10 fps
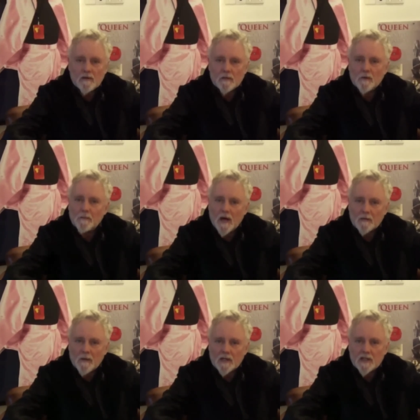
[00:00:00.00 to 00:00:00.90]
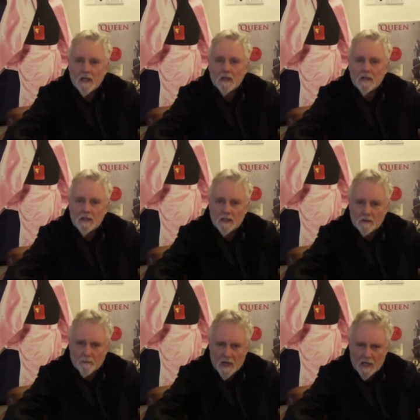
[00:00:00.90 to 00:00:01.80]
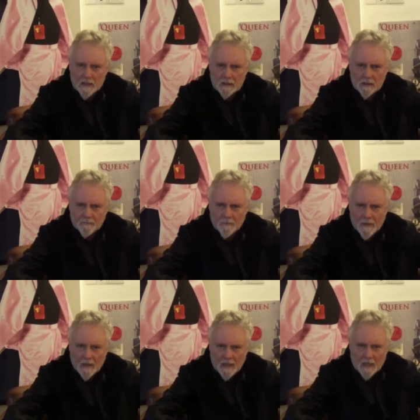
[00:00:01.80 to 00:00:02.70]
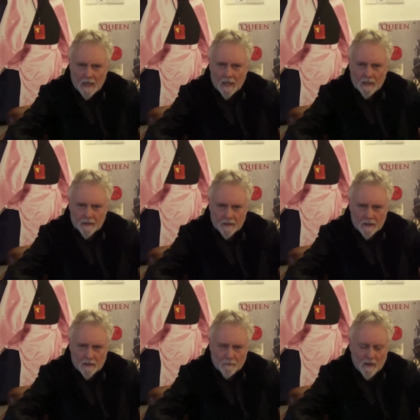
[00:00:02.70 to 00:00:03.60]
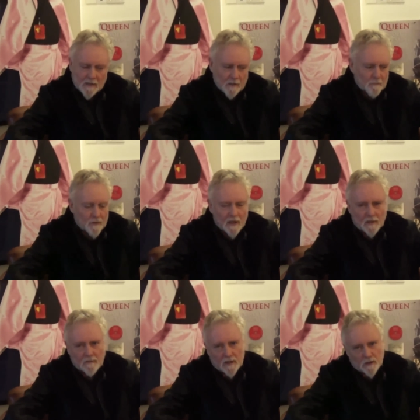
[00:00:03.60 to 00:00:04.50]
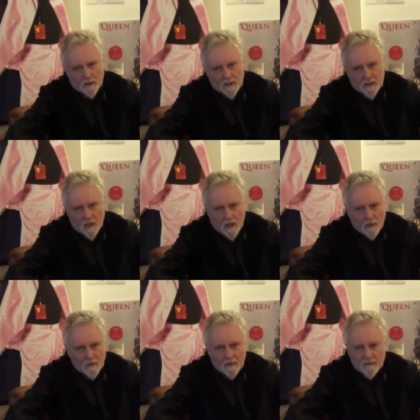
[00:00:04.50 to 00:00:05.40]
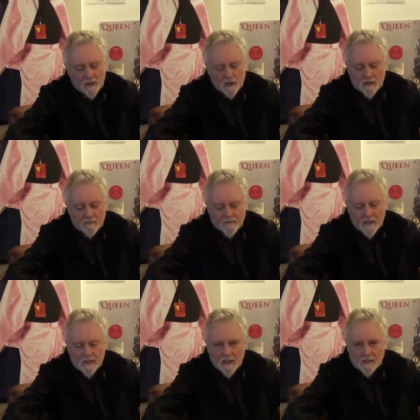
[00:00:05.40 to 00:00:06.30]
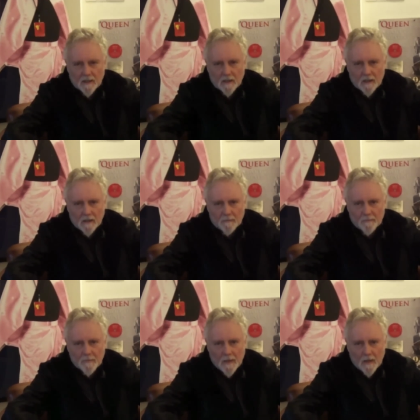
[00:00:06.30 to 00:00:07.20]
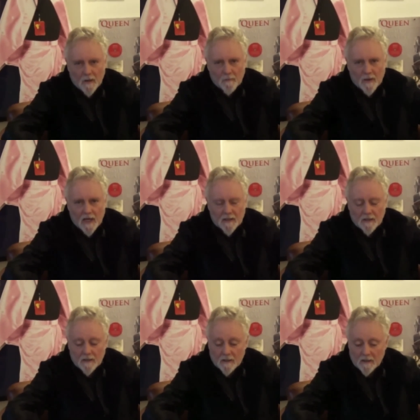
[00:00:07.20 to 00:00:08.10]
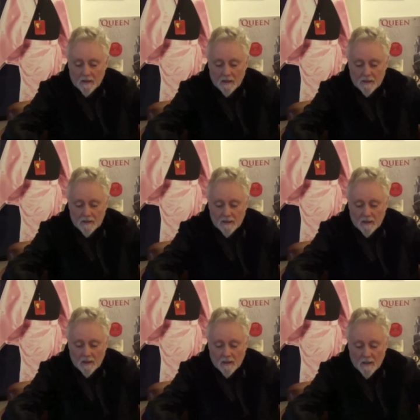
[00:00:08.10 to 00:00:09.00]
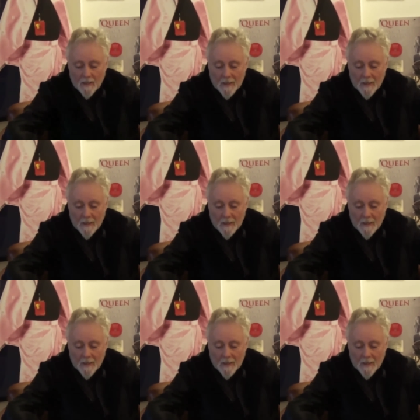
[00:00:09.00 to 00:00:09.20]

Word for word: the incredible Marc Martel leading the band and uh, the amazing Brian Gresh on guitar. We have it's just a fantastic um, band, and uh, and uh,